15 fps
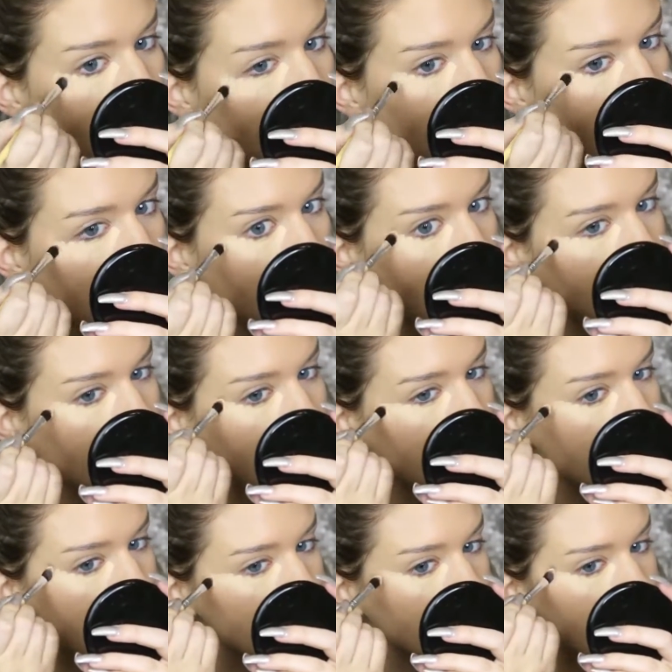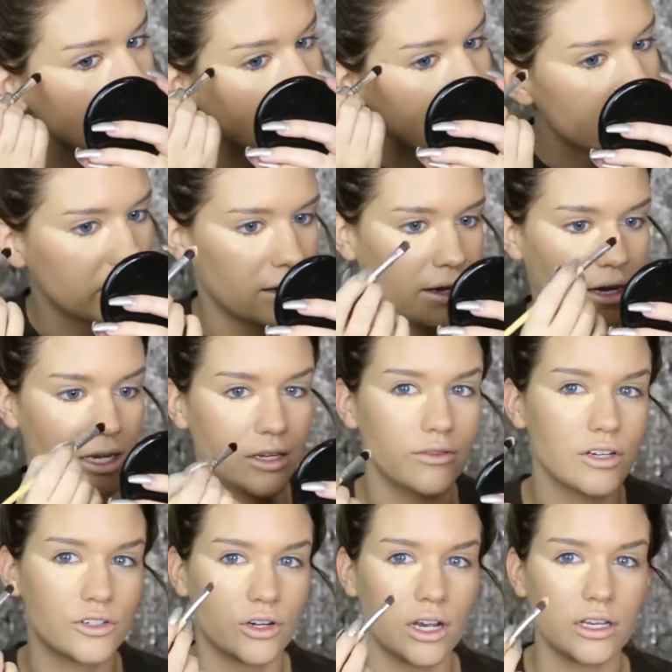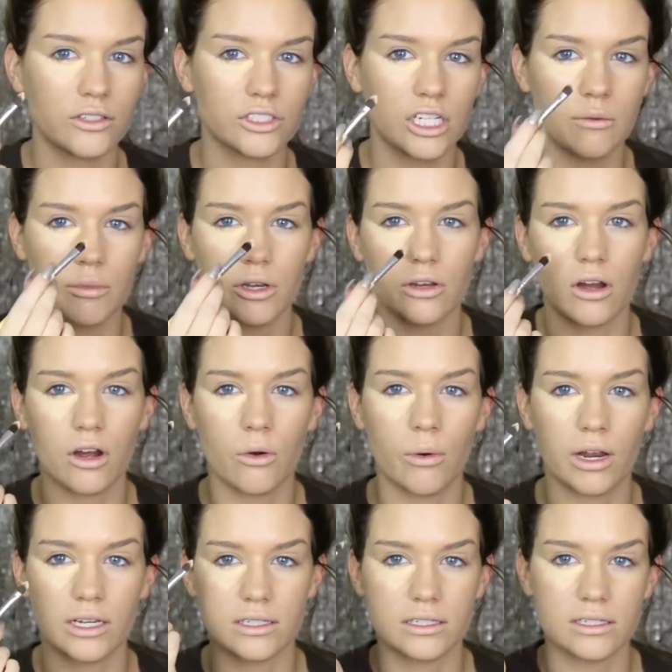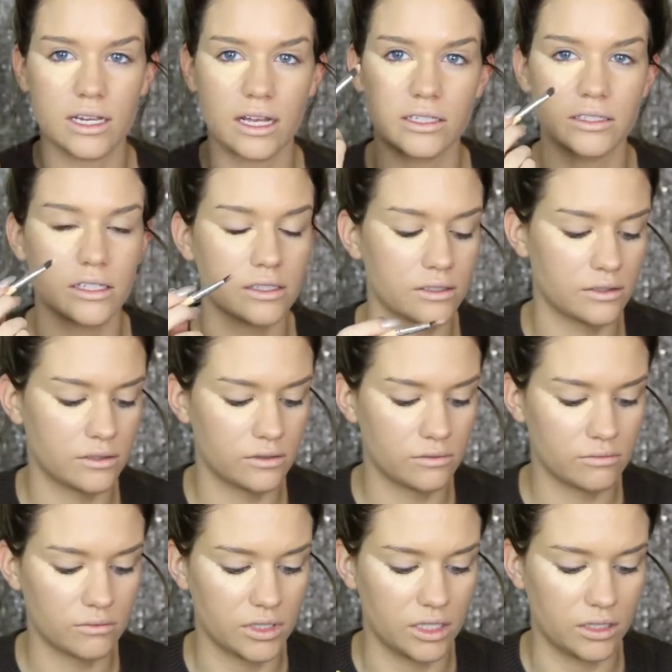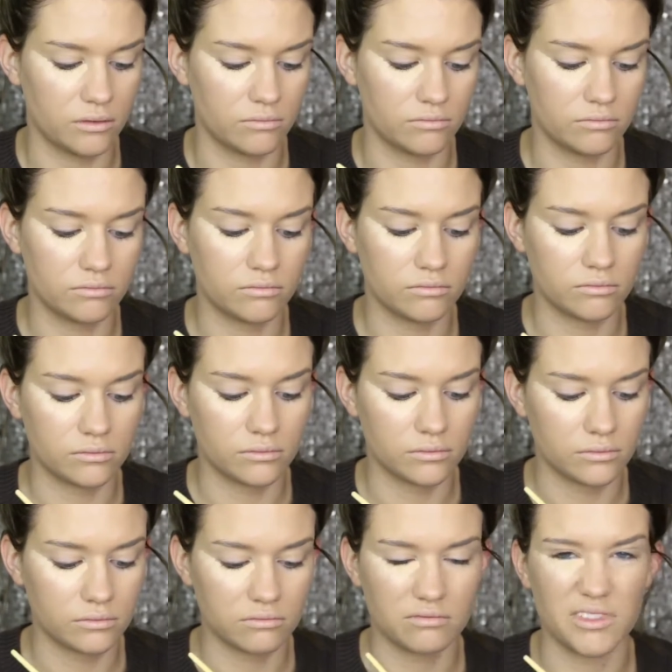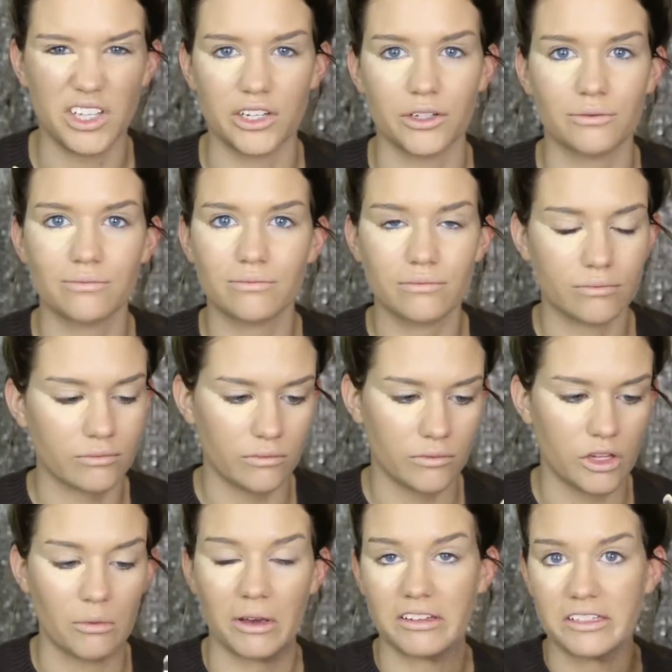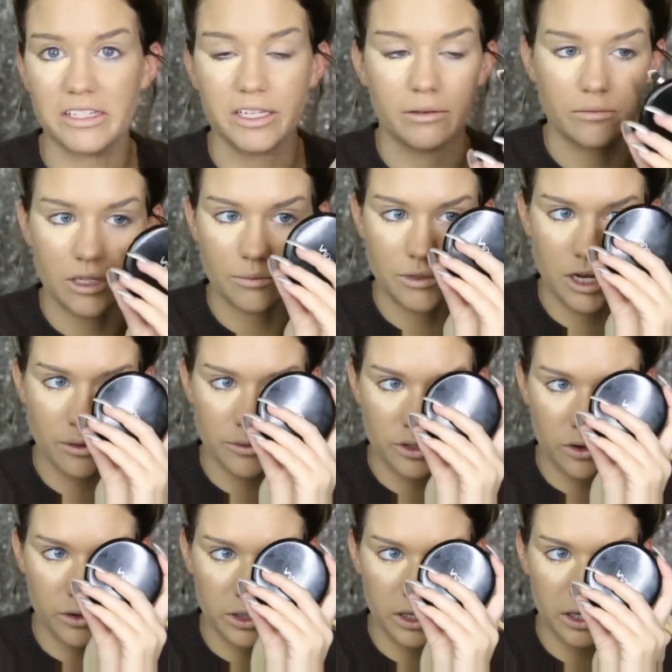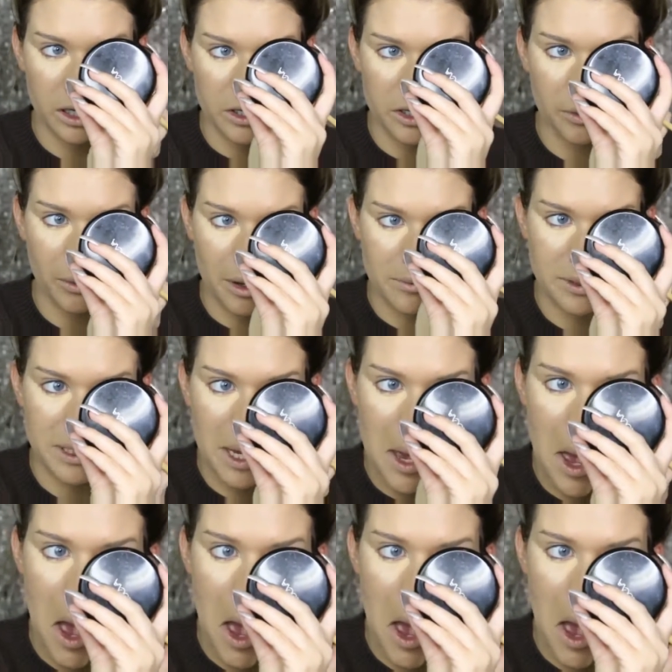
And I'm going to apply it kind of in a triangle shape, but not quite as intense as, you know, you might see sometimes on the interwebs.